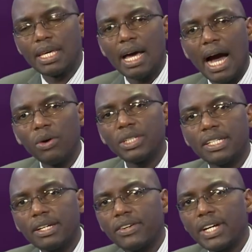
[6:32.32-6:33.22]
How did
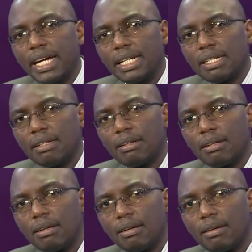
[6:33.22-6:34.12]
he create?
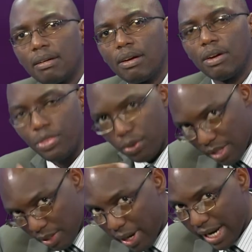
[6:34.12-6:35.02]
Through
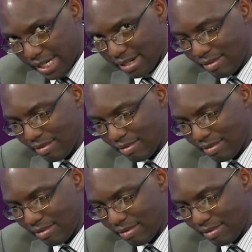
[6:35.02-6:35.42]
the word.